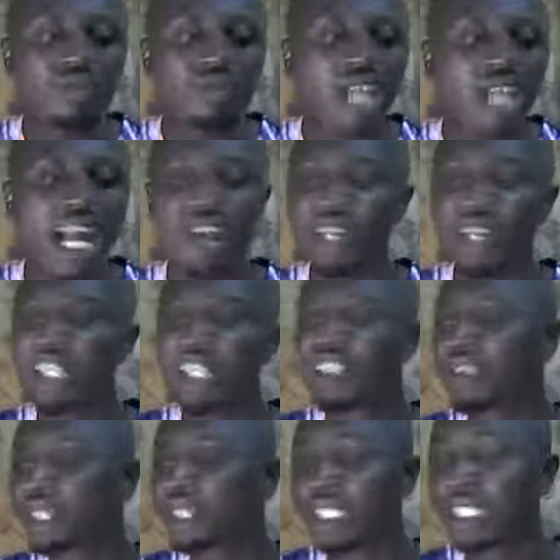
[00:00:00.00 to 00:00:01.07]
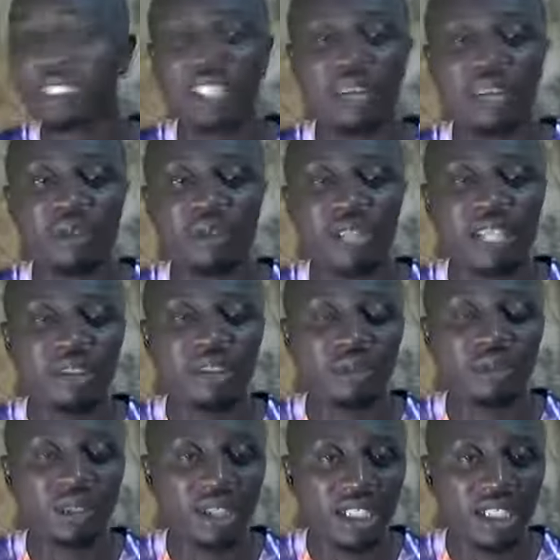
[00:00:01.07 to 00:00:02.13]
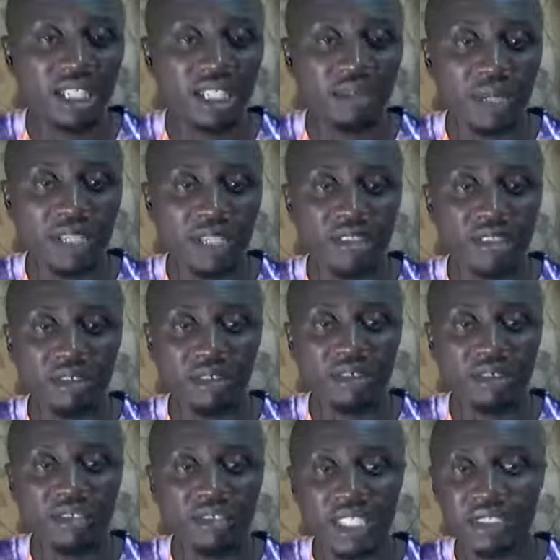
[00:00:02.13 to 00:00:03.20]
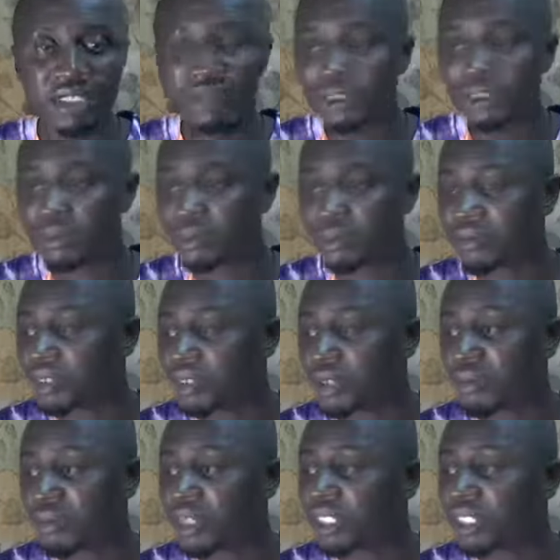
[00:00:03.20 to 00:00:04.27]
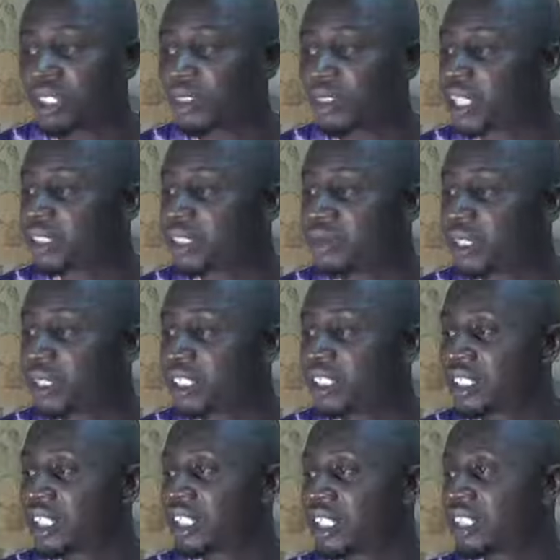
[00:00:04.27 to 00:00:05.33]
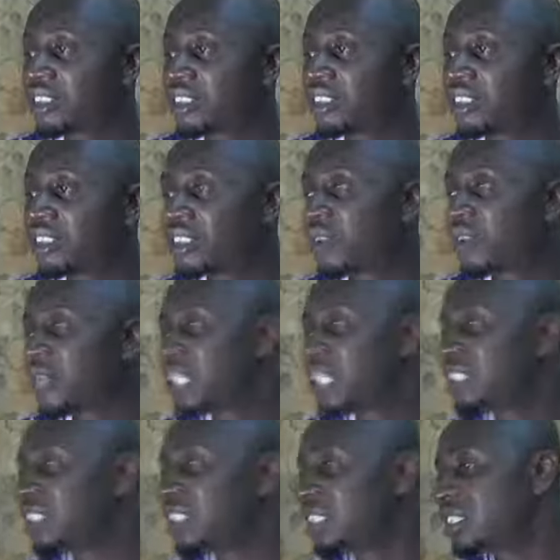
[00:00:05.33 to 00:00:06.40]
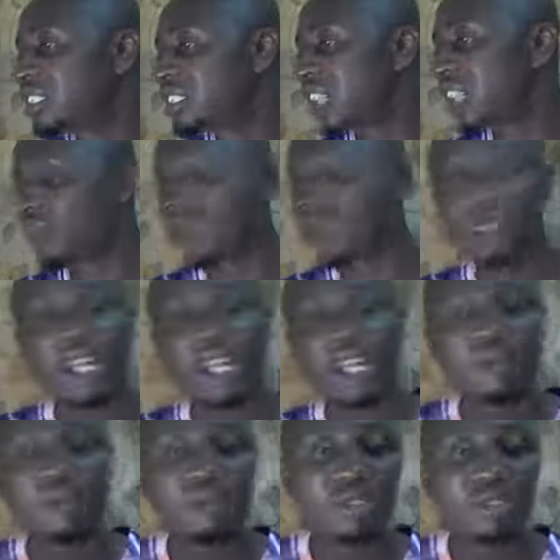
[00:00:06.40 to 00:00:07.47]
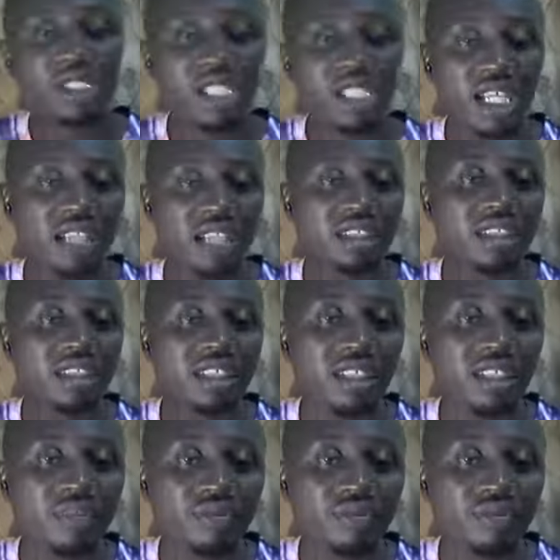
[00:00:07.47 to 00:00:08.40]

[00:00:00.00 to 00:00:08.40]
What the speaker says: I have a lot of things I would like to be talking about on this live stream. Most of so many things I will be sharing here.